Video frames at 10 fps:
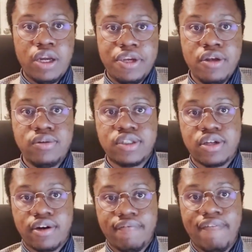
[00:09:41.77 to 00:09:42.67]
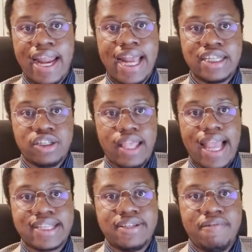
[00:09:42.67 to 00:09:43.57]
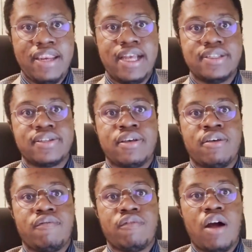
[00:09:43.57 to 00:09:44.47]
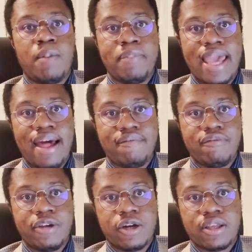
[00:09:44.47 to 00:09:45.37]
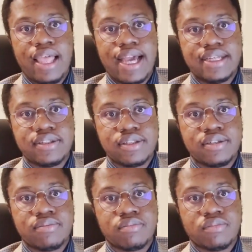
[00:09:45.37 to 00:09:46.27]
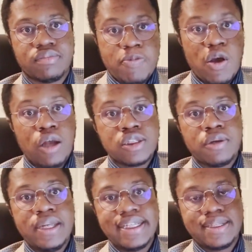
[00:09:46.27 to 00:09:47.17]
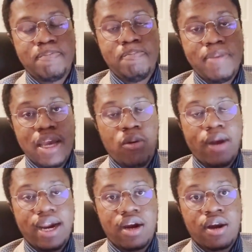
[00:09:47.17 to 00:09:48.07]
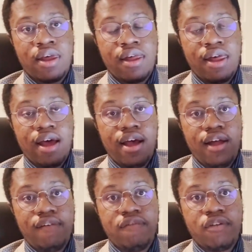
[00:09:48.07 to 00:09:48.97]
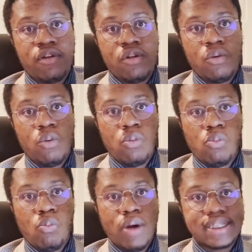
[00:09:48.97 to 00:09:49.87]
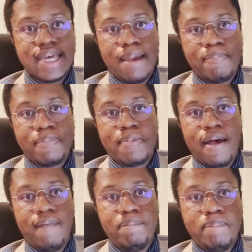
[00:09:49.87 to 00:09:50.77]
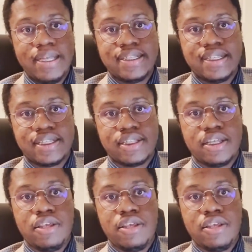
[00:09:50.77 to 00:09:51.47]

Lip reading: do certain financial activities on behalf of your clients. You also need to be aware of what type of business